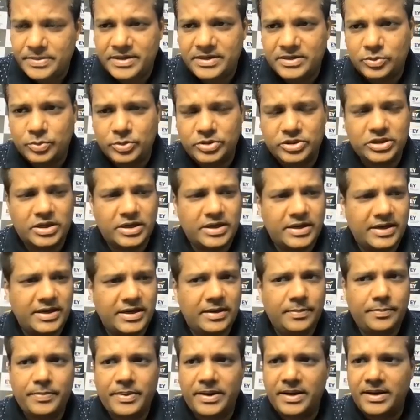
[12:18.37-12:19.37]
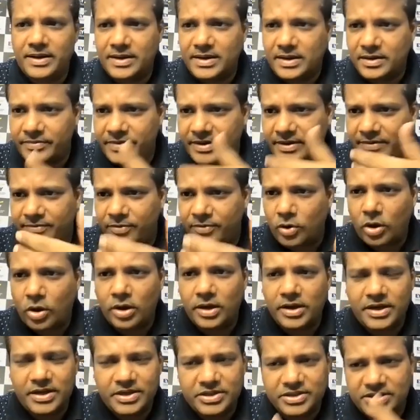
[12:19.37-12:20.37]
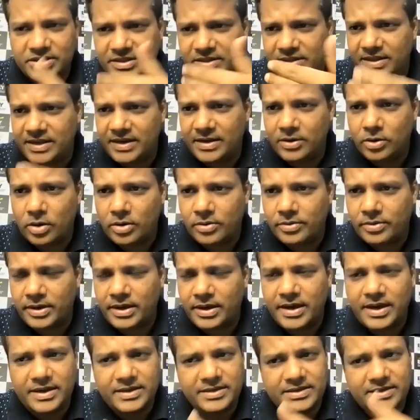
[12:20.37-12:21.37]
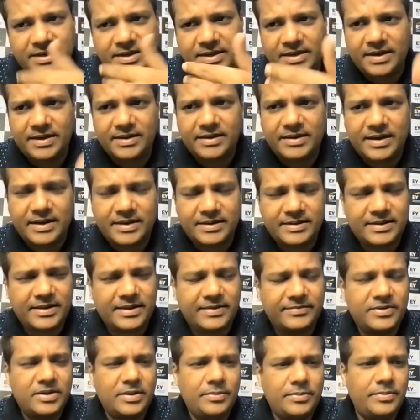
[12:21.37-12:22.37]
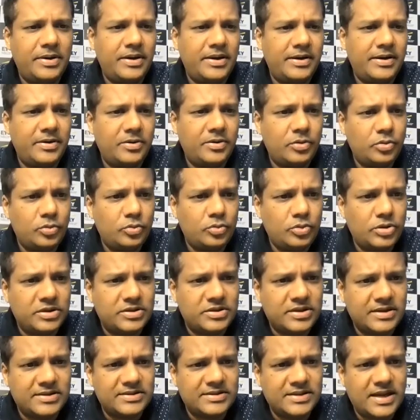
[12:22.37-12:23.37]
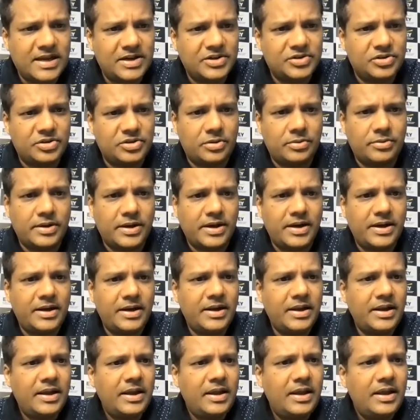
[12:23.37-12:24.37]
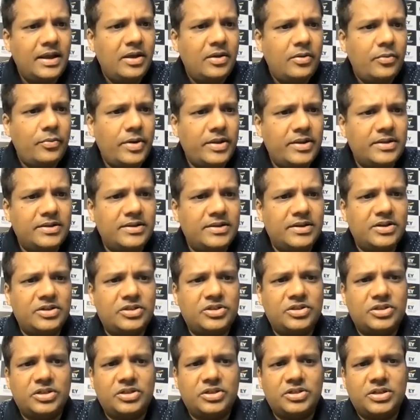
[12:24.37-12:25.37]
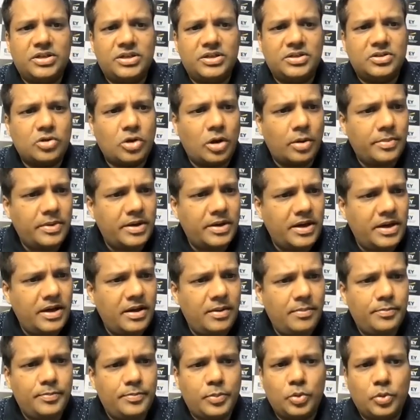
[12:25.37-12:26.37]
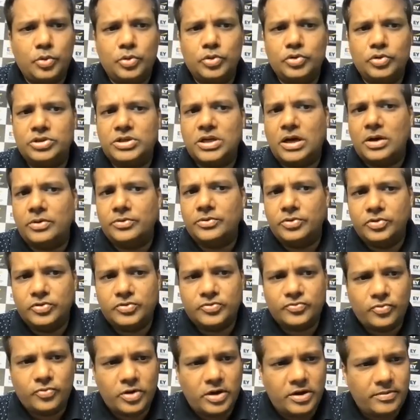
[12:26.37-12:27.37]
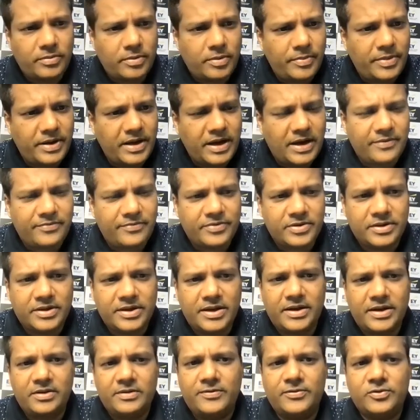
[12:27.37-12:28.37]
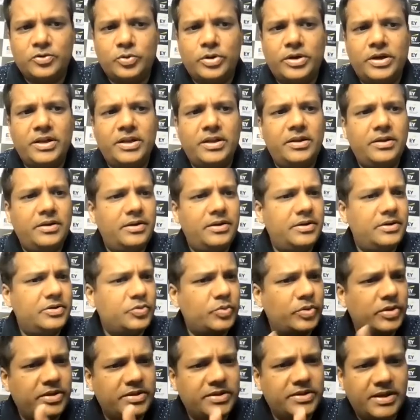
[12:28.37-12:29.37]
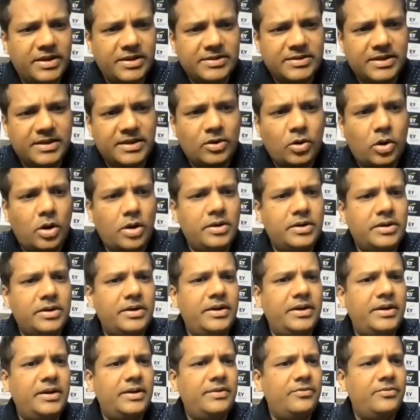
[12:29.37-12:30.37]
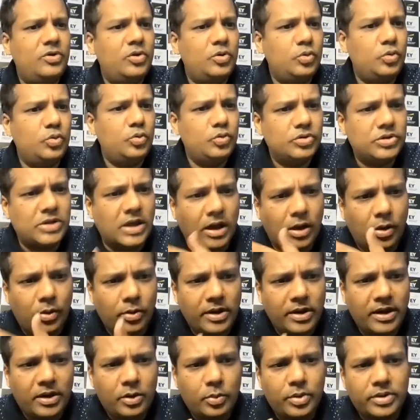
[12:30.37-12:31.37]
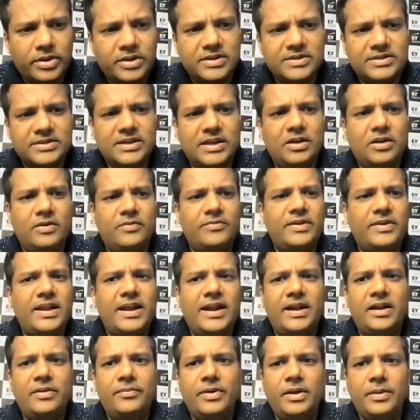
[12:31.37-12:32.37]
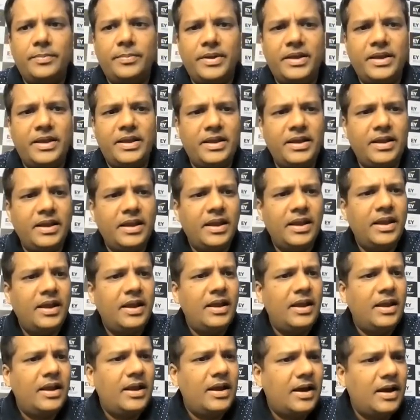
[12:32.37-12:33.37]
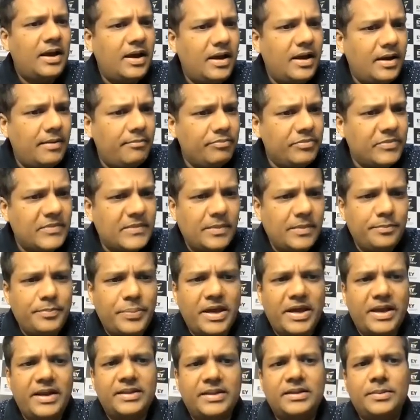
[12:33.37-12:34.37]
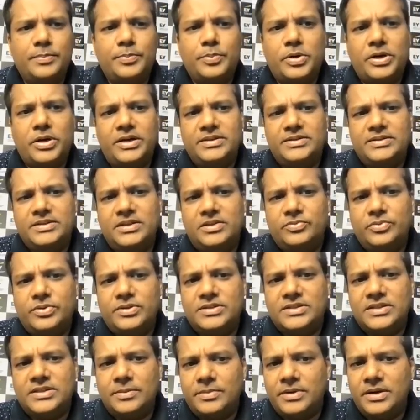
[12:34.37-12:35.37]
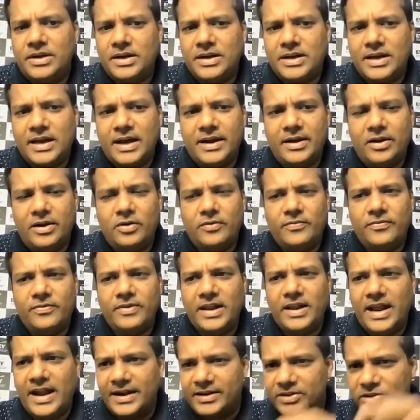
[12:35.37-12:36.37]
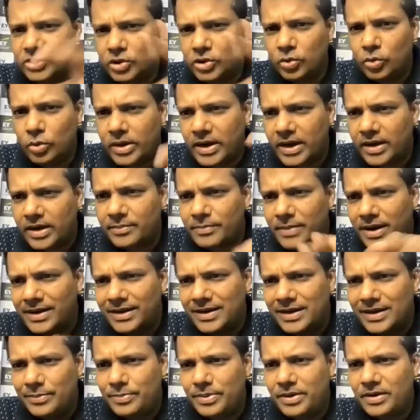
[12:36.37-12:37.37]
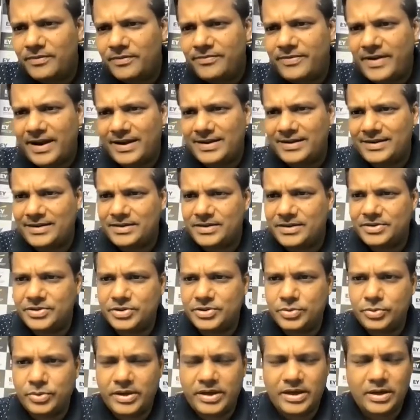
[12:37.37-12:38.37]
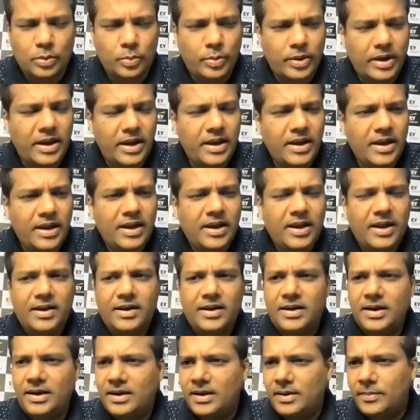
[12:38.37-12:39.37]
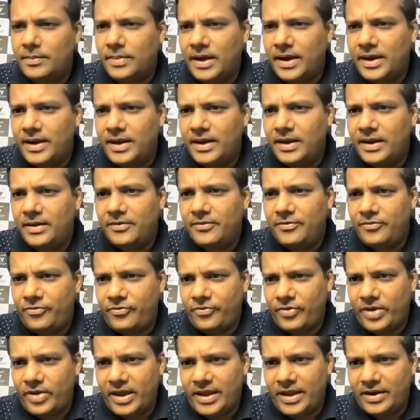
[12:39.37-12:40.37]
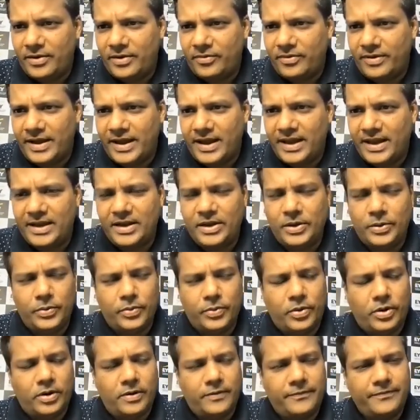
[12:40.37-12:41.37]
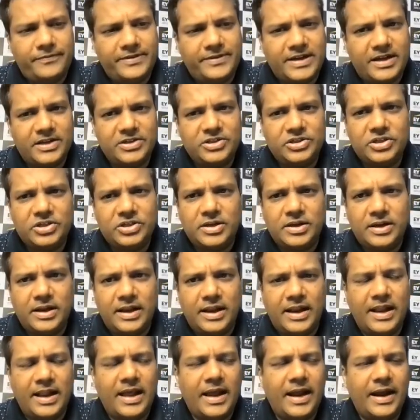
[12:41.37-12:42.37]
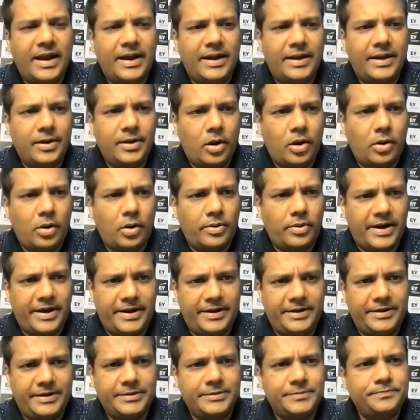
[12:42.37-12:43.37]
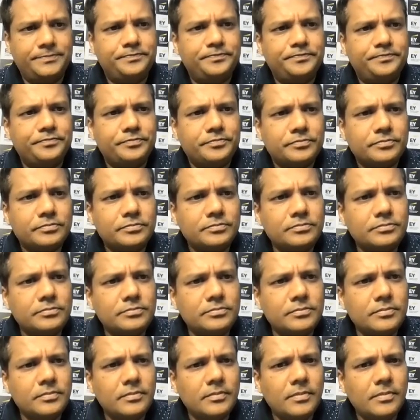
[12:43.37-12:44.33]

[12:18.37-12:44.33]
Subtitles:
Market participants, which are independent, we have knowledge, and they are not related, and they have the ability to do the transaction, right? Whether the restriction is commonly imposed, how useful it will be after the end of 20 years, whether there is any alternative use, how liquid the sale of land will be, comparing the prices with similar kind of land. So you look at multiple factors to, in a way, determine fair value of such land. All right.